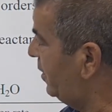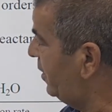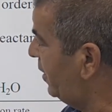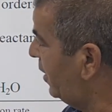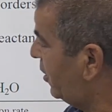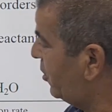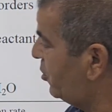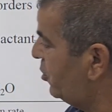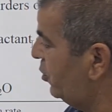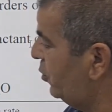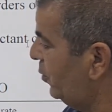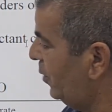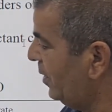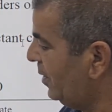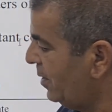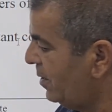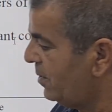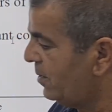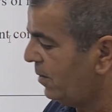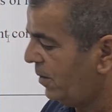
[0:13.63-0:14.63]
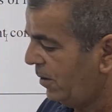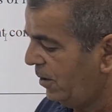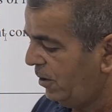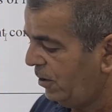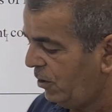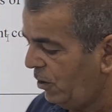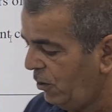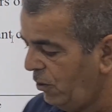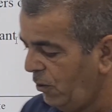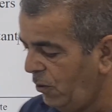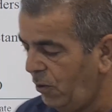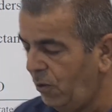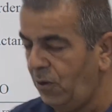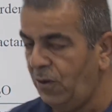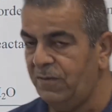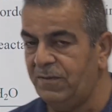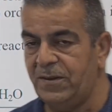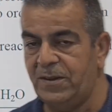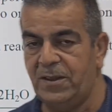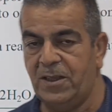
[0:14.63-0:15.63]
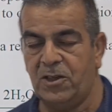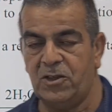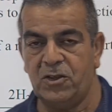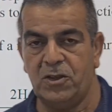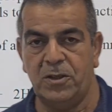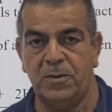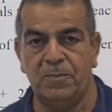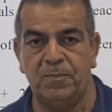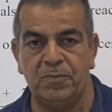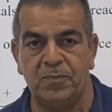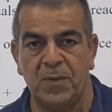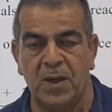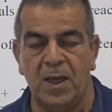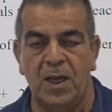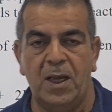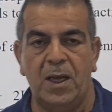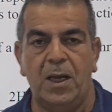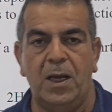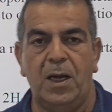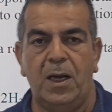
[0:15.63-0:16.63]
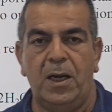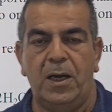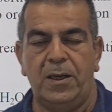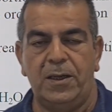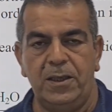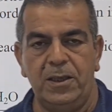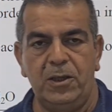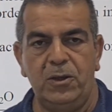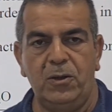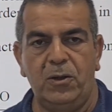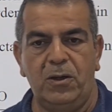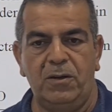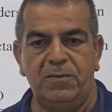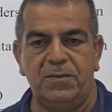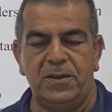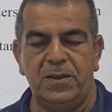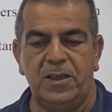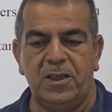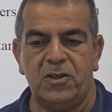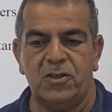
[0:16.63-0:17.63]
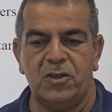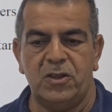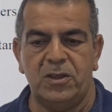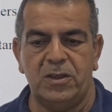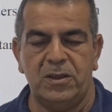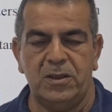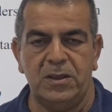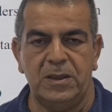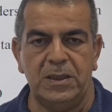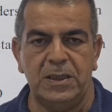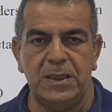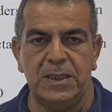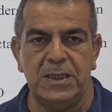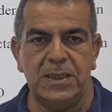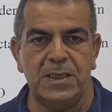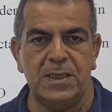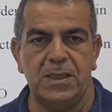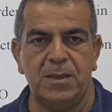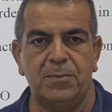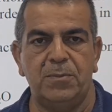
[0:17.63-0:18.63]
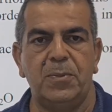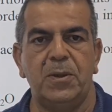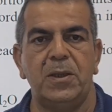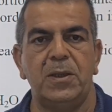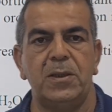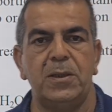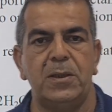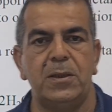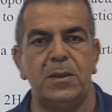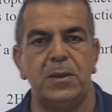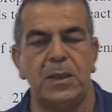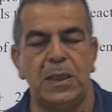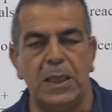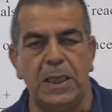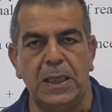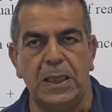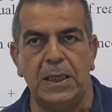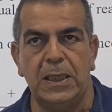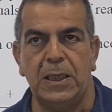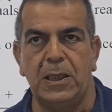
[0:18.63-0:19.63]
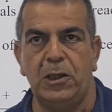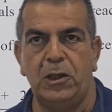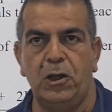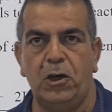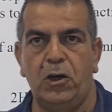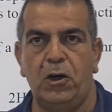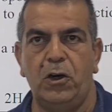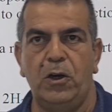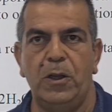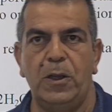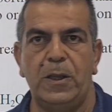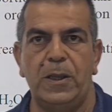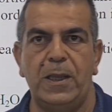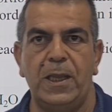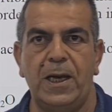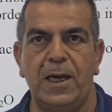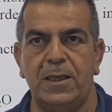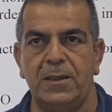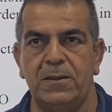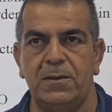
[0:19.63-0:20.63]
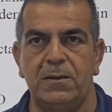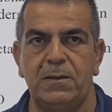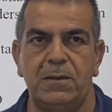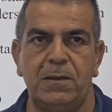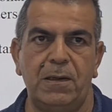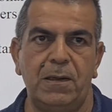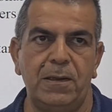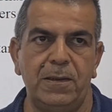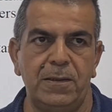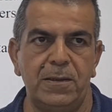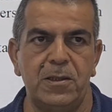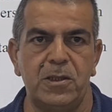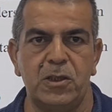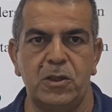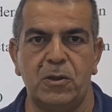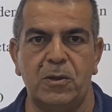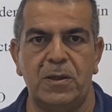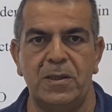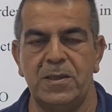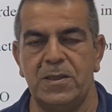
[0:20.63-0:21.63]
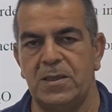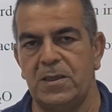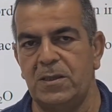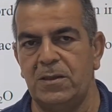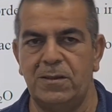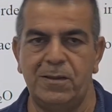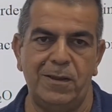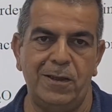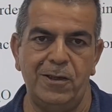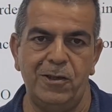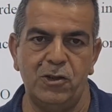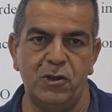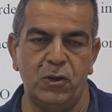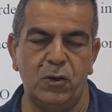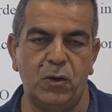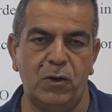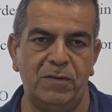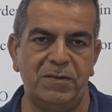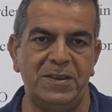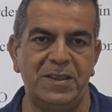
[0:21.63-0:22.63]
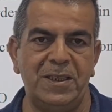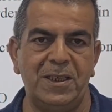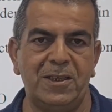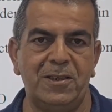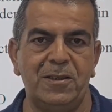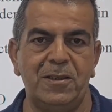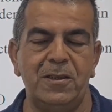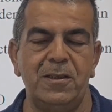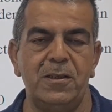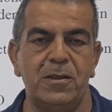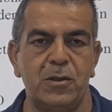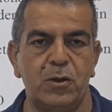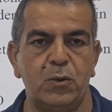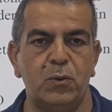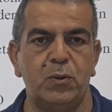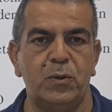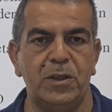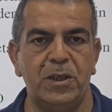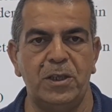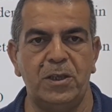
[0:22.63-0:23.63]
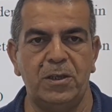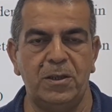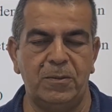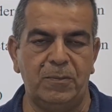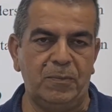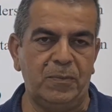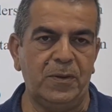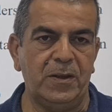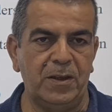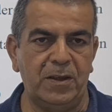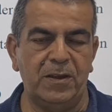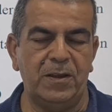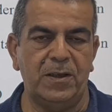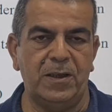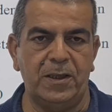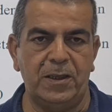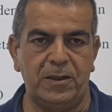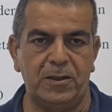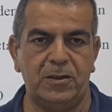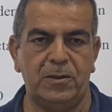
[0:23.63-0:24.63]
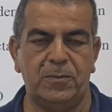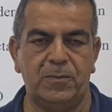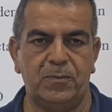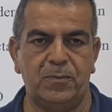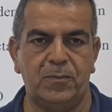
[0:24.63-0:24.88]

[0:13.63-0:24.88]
reaction. What is the rate law of reaction? Rate law of reaction is simply a law that relates concentration of reactants with the rate.